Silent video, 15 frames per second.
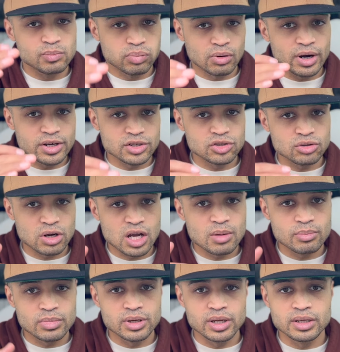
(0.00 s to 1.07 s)
price
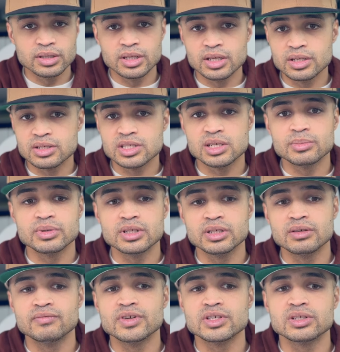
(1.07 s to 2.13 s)
drop, and then somebody
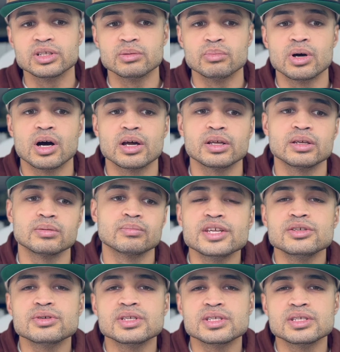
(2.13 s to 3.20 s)
eventually bought it. As
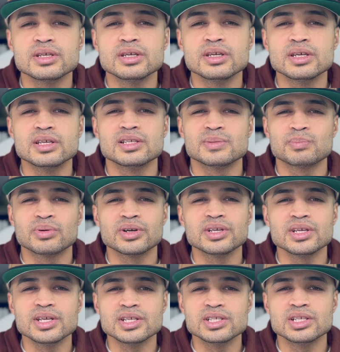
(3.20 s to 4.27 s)
you can see, it's pretty
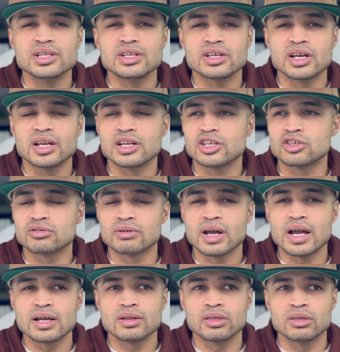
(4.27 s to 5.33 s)
easy to kind of
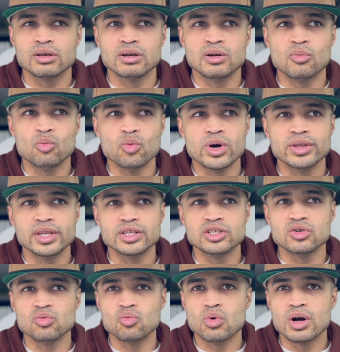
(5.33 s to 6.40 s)
track one that
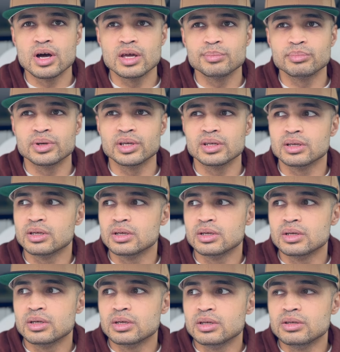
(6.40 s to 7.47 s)
you want, but
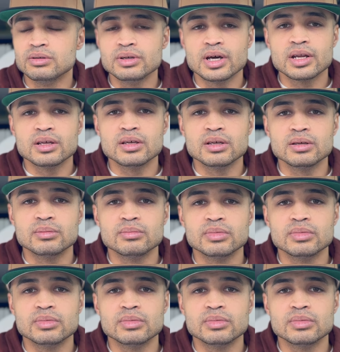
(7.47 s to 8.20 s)
you gotta